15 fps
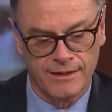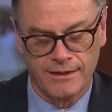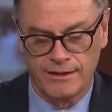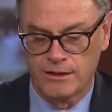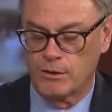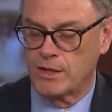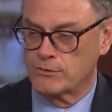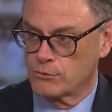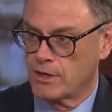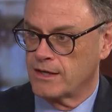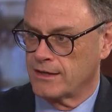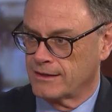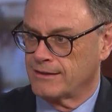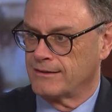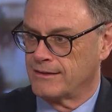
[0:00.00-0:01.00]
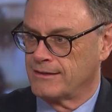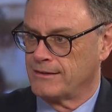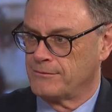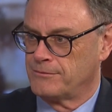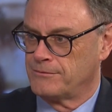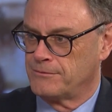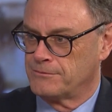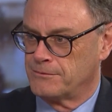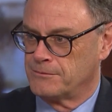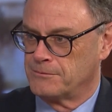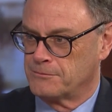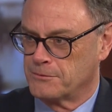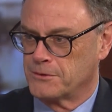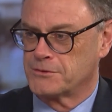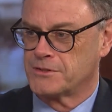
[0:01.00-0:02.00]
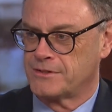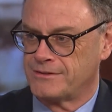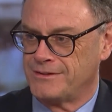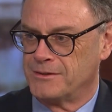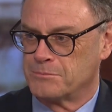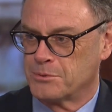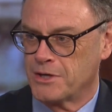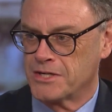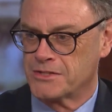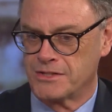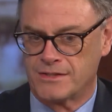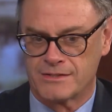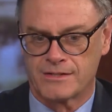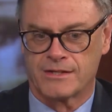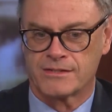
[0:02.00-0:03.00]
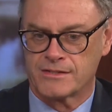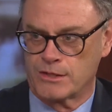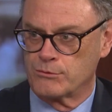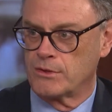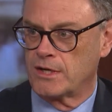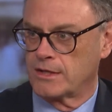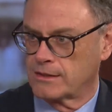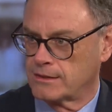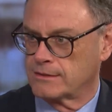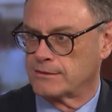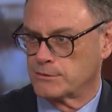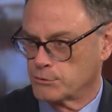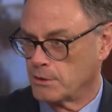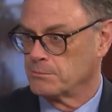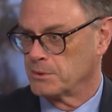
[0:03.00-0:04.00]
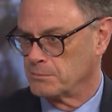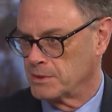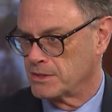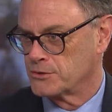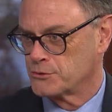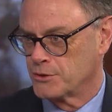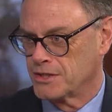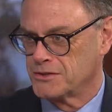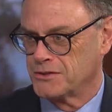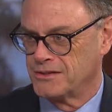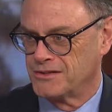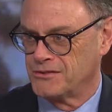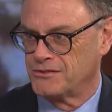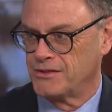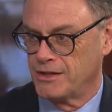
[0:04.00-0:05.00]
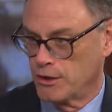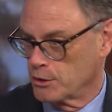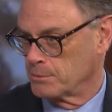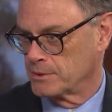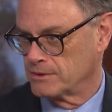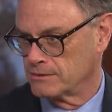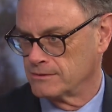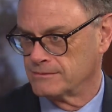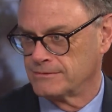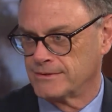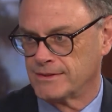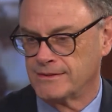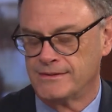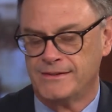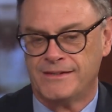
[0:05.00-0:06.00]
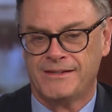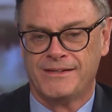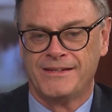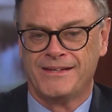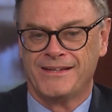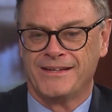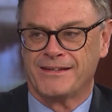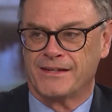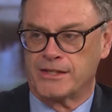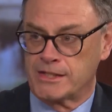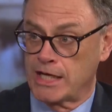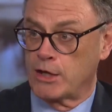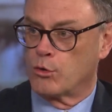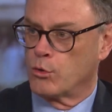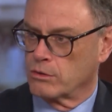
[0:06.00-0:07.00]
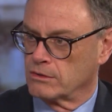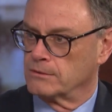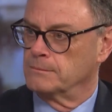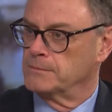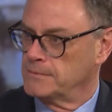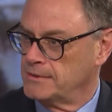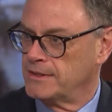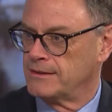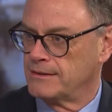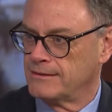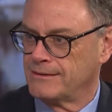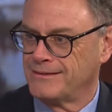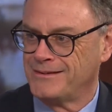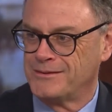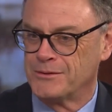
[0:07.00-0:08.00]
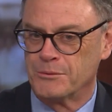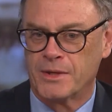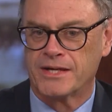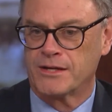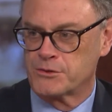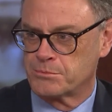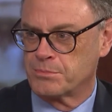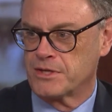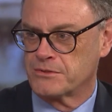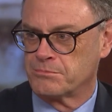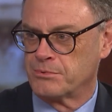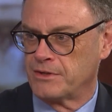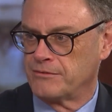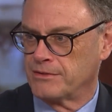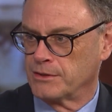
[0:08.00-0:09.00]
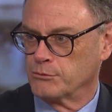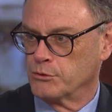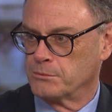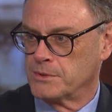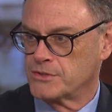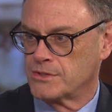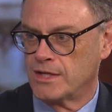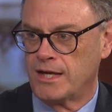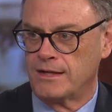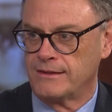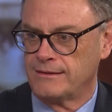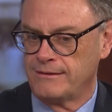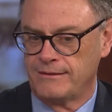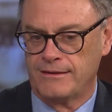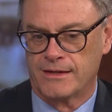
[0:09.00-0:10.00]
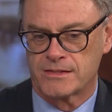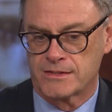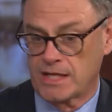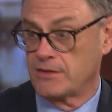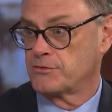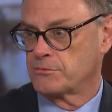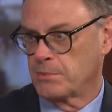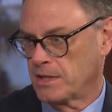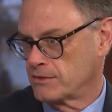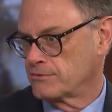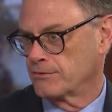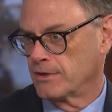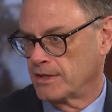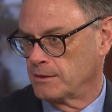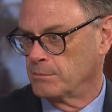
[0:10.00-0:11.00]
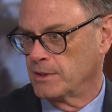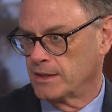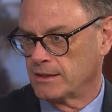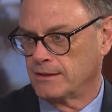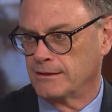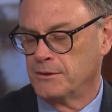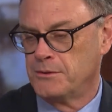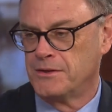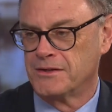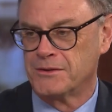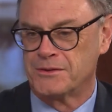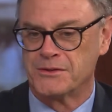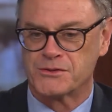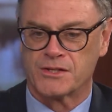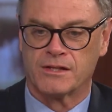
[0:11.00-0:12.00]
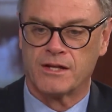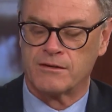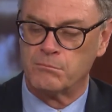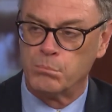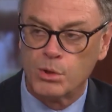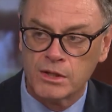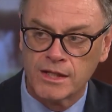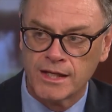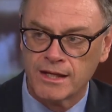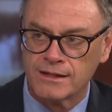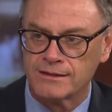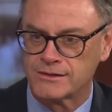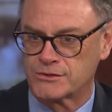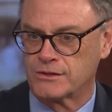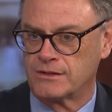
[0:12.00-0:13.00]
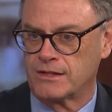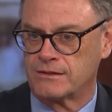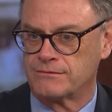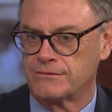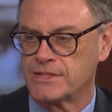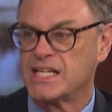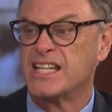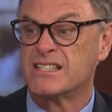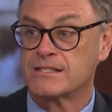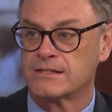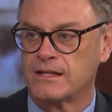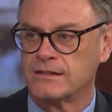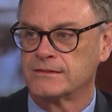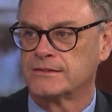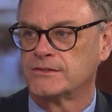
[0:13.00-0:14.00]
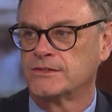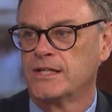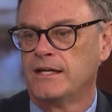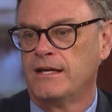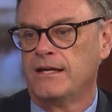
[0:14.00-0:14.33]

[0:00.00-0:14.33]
you know, ironic. First impression is that it's ironic that the Trump administration is the arbiter of kind of decorum. The White House press briefing room is not a safe space for anybody. You know, there's a lot of bullying. There's a lot of insults